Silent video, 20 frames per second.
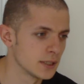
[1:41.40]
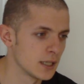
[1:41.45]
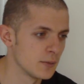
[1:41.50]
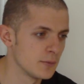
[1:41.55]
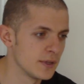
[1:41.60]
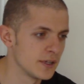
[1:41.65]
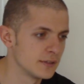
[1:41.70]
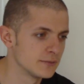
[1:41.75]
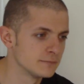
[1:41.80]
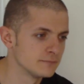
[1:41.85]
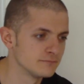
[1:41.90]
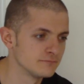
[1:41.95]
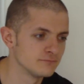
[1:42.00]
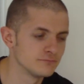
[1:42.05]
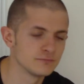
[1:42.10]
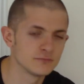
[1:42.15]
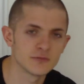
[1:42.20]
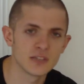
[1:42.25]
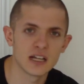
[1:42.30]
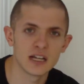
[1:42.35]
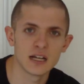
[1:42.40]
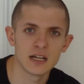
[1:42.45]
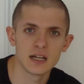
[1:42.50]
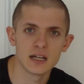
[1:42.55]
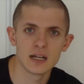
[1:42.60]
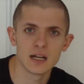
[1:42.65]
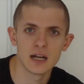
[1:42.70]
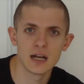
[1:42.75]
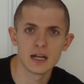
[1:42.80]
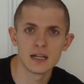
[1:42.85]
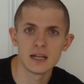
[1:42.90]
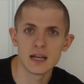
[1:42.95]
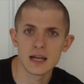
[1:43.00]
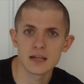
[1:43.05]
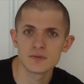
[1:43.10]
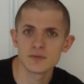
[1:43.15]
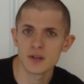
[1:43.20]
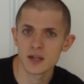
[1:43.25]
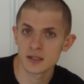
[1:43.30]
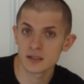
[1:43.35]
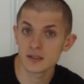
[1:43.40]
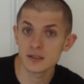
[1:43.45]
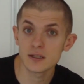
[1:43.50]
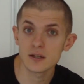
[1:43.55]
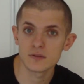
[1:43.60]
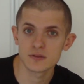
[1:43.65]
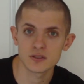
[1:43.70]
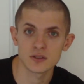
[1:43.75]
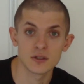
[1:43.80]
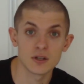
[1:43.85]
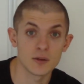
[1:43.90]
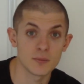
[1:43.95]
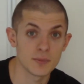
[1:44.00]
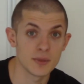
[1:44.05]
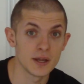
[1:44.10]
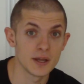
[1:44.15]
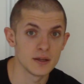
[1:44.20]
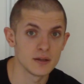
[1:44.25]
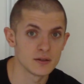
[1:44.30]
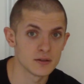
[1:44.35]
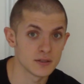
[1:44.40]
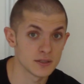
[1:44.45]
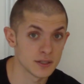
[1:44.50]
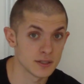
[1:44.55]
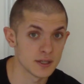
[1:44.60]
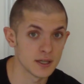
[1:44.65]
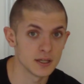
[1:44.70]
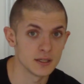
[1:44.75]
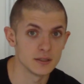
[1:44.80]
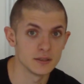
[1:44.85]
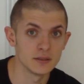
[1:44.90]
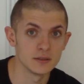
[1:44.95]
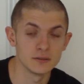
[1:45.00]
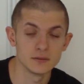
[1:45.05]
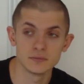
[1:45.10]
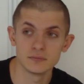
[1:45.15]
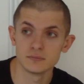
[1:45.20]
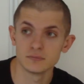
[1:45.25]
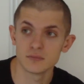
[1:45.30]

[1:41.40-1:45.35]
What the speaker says: I mean, I like the idea of solar panels and I